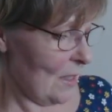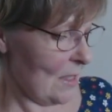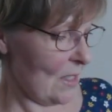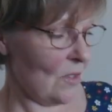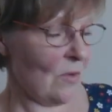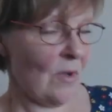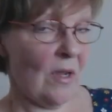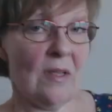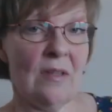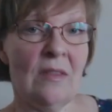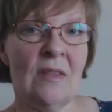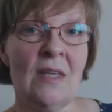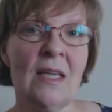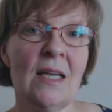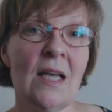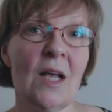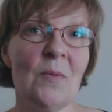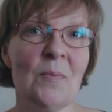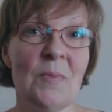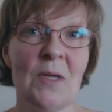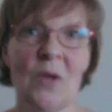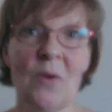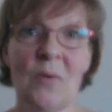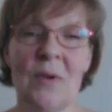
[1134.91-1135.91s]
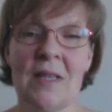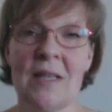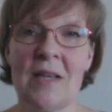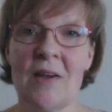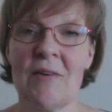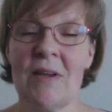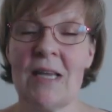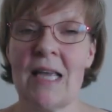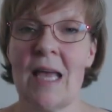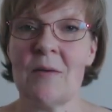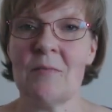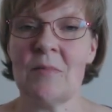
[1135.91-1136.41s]
So I think I'll be going
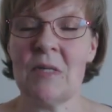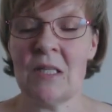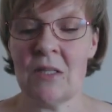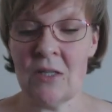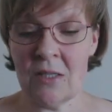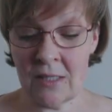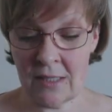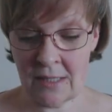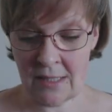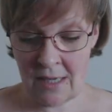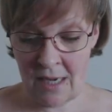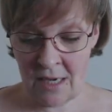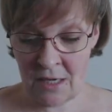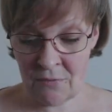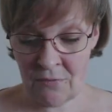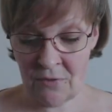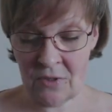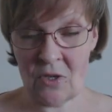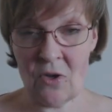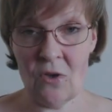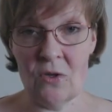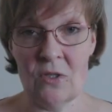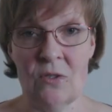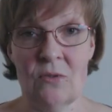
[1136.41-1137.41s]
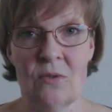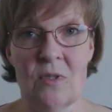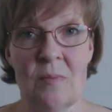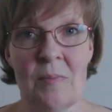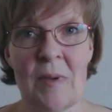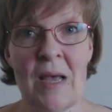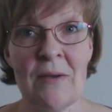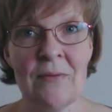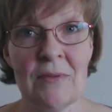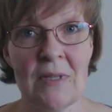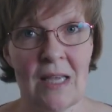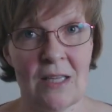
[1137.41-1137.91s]
there again, because I forgot all
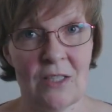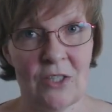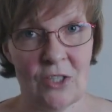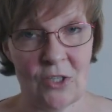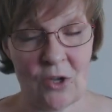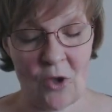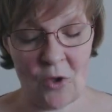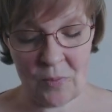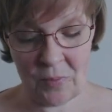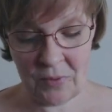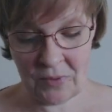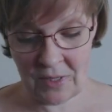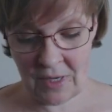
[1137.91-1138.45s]
about that shop,